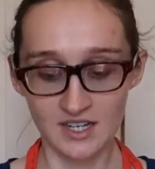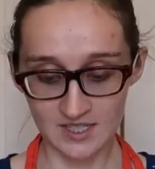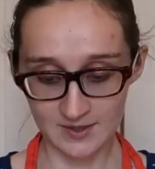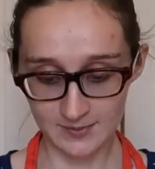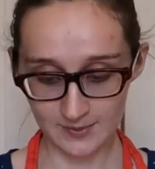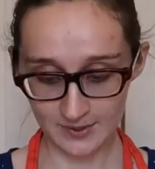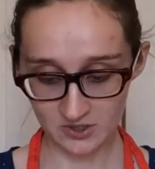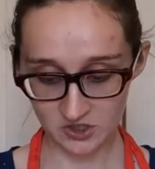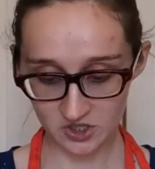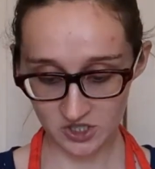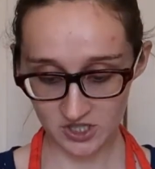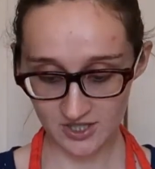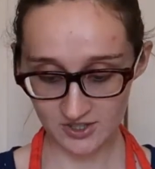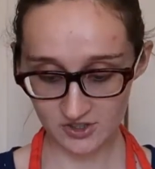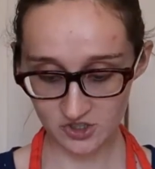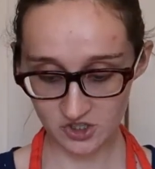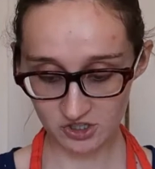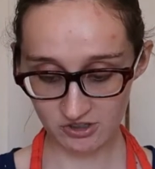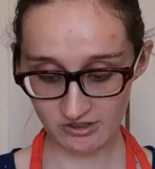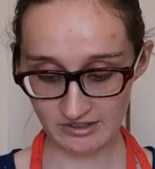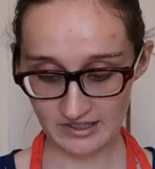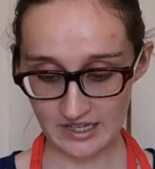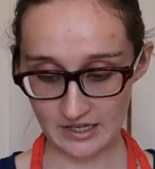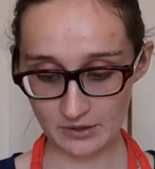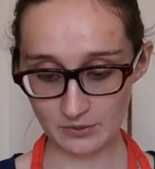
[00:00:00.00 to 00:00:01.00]
Especially the
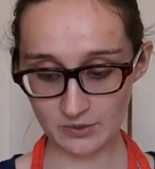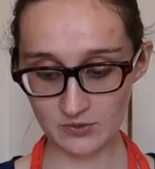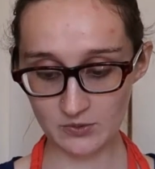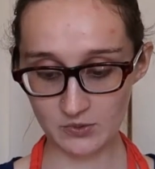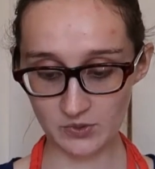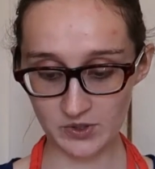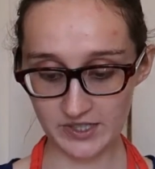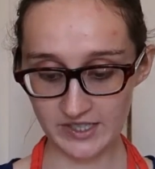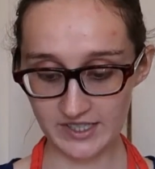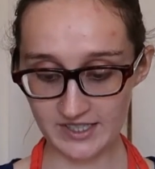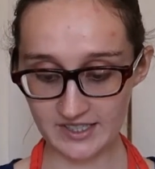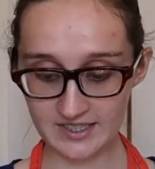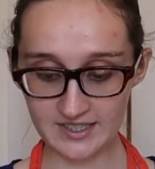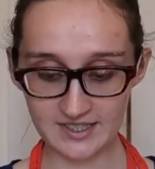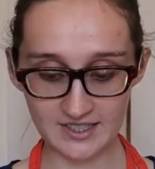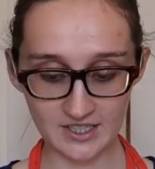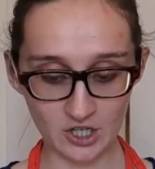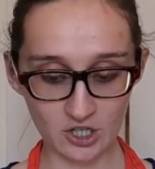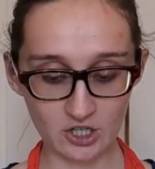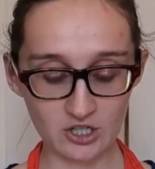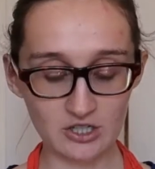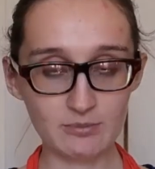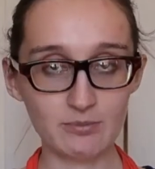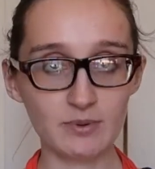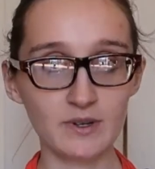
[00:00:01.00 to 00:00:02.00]
chili, I was really
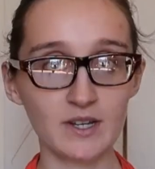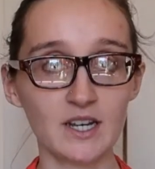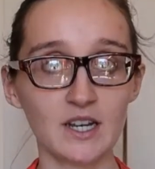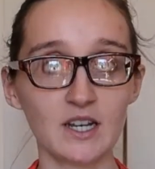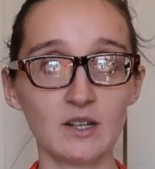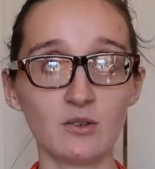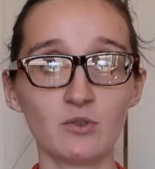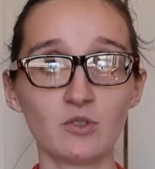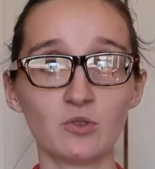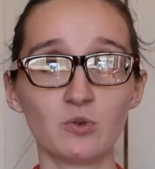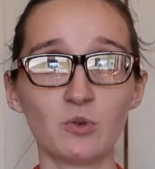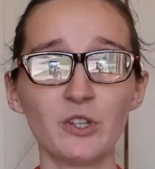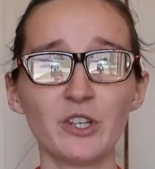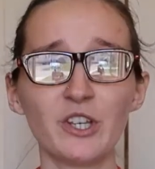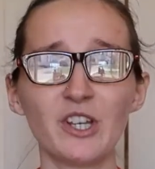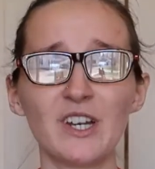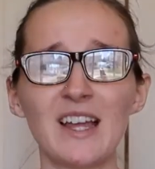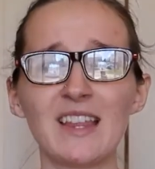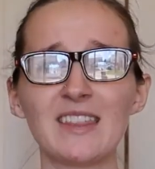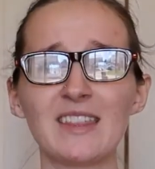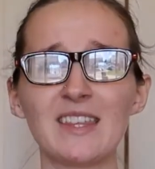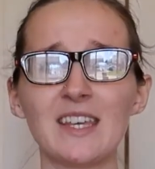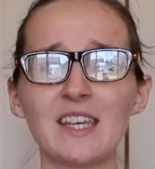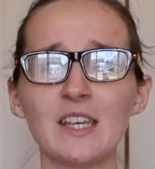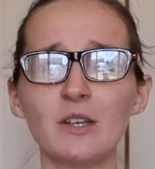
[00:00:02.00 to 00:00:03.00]
concerned, but it was really good.
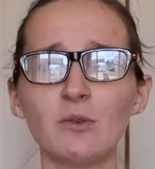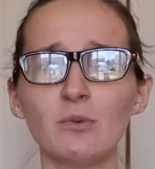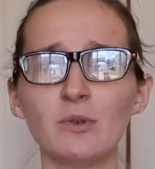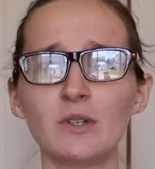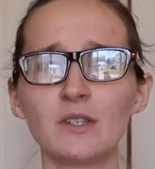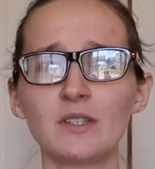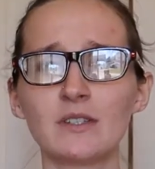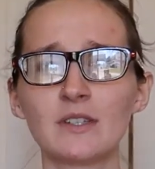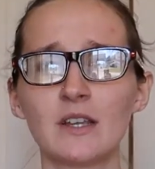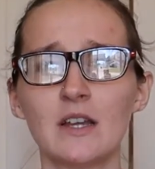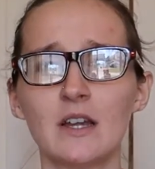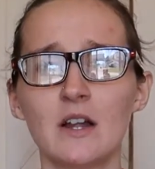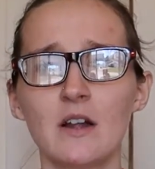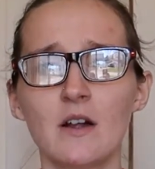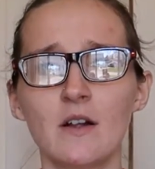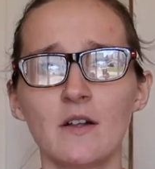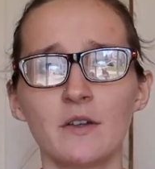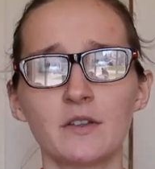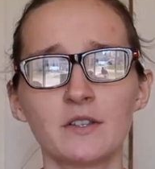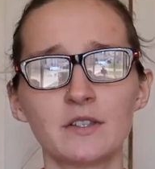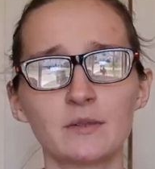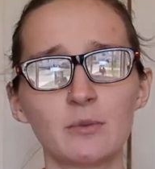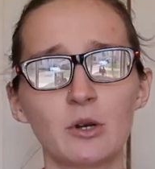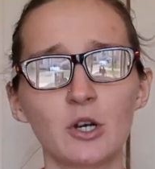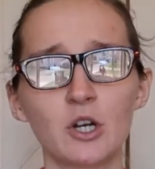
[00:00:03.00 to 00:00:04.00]
And I think it was
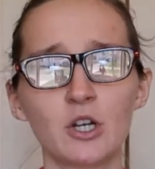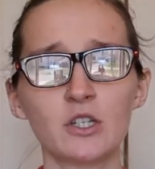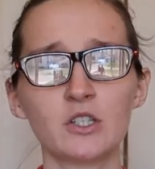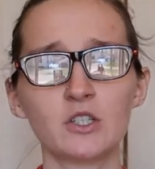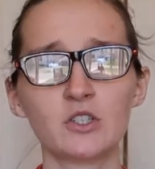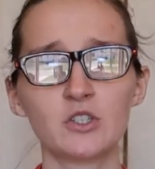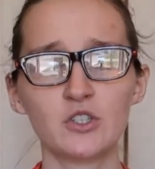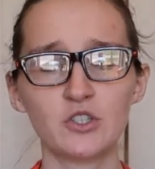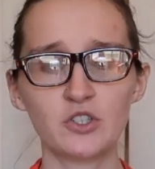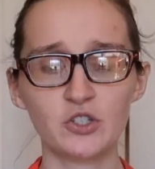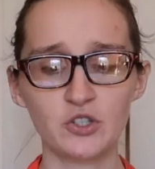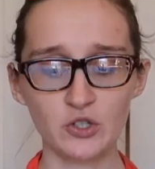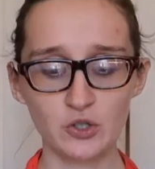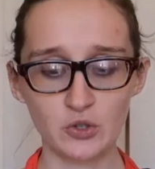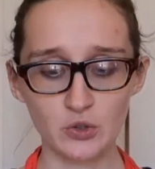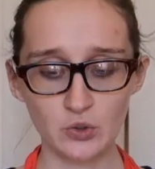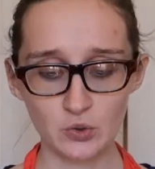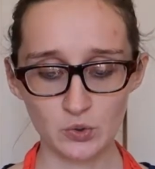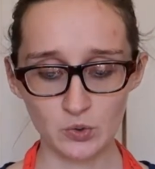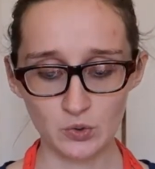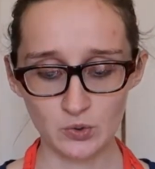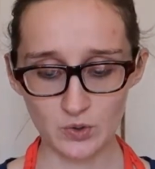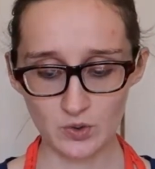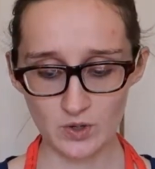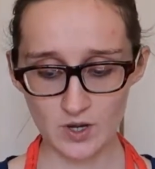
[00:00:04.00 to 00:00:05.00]
smart
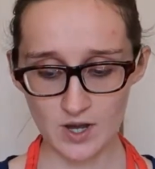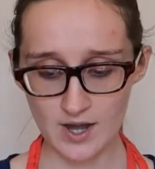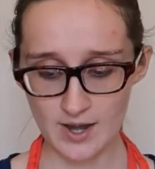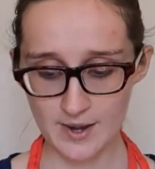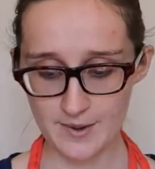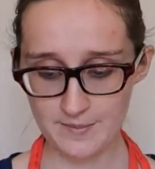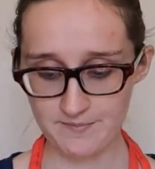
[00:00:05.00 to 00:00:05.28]
to